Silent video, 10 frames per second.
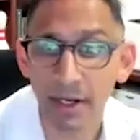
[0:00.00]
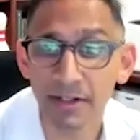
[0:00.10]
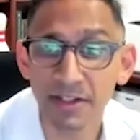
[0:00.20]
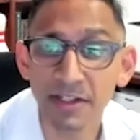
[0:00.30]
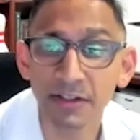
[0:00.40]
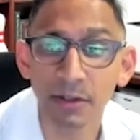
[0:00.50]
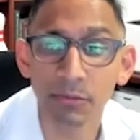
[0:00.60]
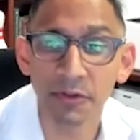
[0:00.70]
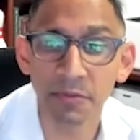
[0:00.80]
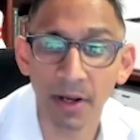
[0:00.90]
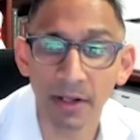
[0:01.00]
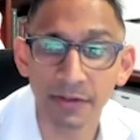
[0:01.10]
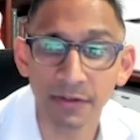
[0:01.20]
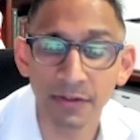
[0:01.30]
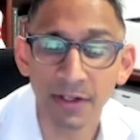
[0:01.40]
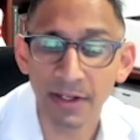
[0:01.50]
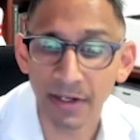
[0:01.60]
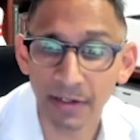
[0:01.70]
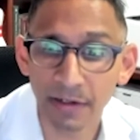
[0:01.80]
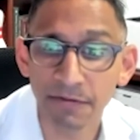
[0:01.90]
T-cell responses
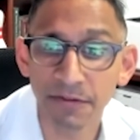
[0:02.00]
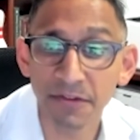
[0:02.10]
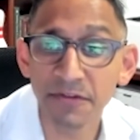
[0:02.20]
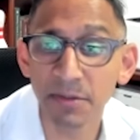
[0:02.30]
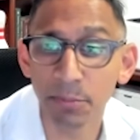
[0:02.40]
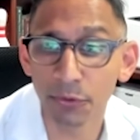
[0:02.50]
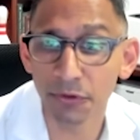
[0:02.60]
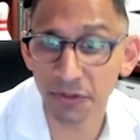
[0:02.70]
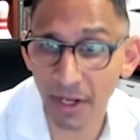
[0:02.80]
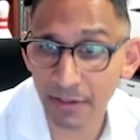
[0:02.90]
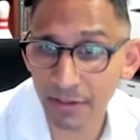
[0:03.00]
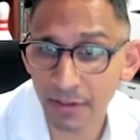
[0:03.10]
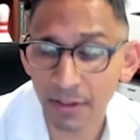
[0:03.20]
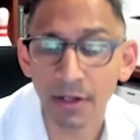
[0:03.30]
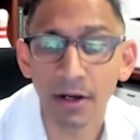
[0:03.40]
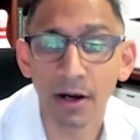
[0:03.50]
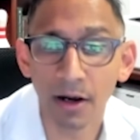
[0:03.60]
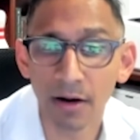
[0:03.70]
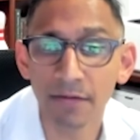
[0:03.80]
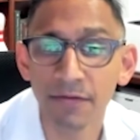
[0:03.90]
in 50%
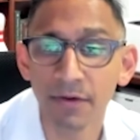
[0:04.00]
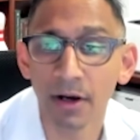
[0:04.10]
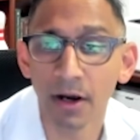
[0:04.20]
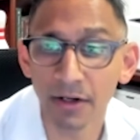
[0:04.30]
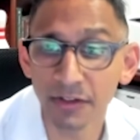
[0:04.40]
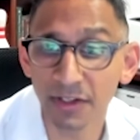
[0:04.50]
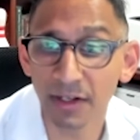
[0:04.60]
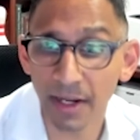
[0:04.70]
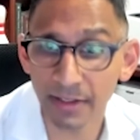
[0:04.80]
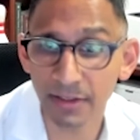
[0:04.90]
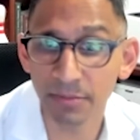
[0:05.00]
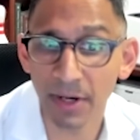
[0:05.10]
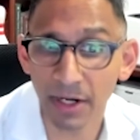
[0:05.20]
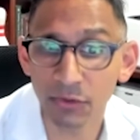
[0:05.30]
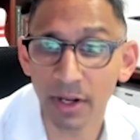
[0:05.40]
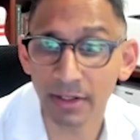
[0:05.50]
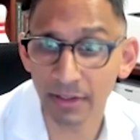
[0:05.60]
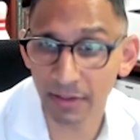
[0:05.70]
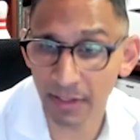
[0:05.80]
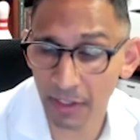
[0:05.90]
of unselected pancreatic
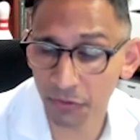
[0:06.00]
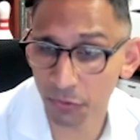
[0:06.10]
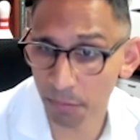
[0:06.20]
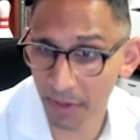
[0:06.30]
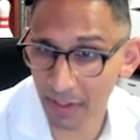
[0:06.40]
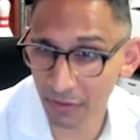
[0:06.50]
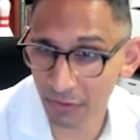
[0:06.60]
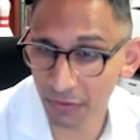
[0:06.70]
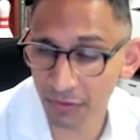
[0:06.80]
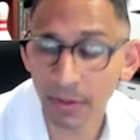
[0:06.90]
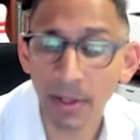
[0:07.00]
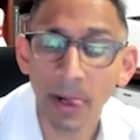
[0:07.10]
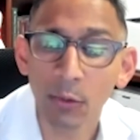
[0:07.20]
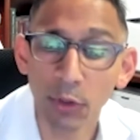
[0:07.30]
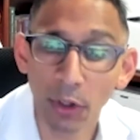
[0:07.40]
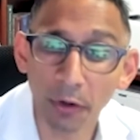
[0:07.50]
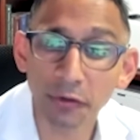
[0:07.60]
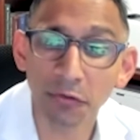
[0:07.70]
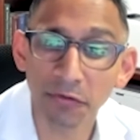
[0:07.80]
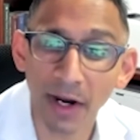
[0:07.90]
cancer patients. We
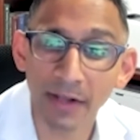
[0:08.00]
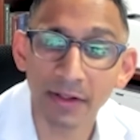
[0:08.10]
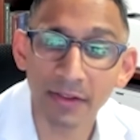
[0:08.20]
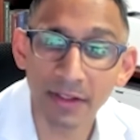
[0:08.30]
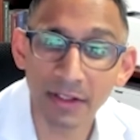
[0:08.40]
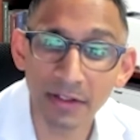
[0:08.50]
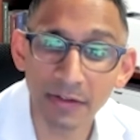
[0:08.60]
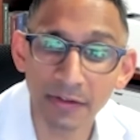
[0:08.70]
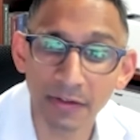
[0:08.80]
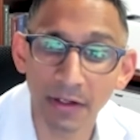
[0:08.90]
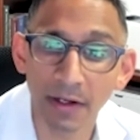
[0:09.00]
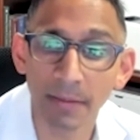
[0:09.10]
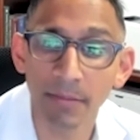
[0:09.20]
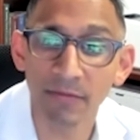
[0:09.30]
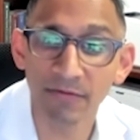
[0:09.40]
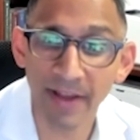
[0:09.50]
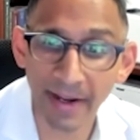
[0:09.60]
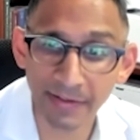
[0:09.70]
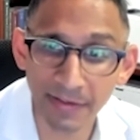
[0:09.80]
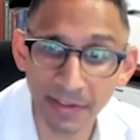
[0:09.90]
also find that these
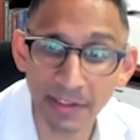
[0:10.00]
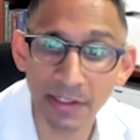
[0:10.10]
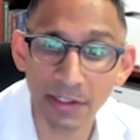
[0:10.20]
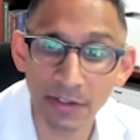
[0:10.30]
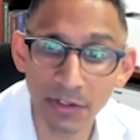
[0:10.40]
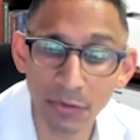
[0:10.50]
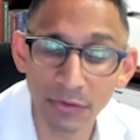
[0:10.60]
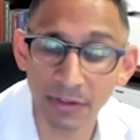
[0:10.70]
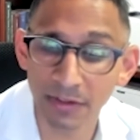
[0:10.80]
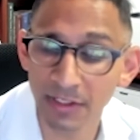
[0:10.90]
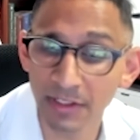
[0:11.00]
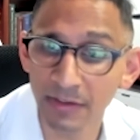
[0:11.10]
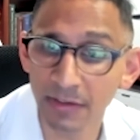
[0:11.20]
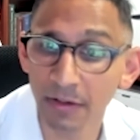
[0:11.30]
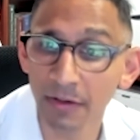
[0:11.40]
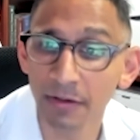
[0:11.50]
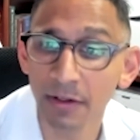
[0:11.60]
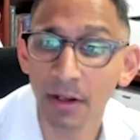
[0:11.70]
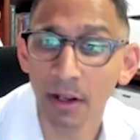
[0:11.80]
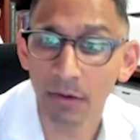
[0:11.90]
vaccine-induced T-cell
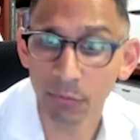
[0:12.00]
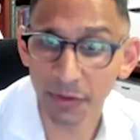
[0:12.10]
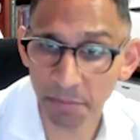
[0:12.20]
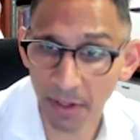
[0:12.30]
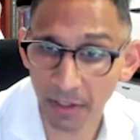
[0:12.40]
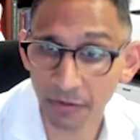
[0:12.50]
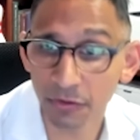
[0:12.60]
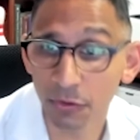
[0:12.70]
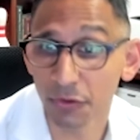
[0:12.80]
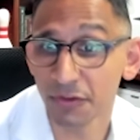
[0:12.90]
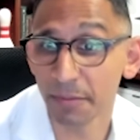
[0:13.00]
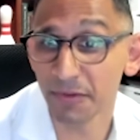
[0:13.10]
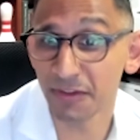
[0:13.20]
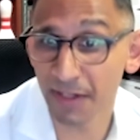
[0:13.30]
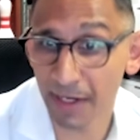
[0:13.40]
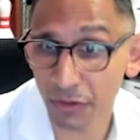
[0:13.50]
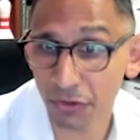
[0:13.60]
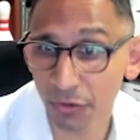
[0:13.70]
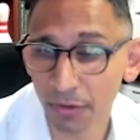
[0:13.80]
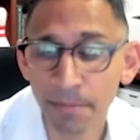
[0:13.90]
responses are
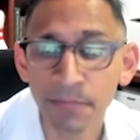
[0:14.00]
substantial,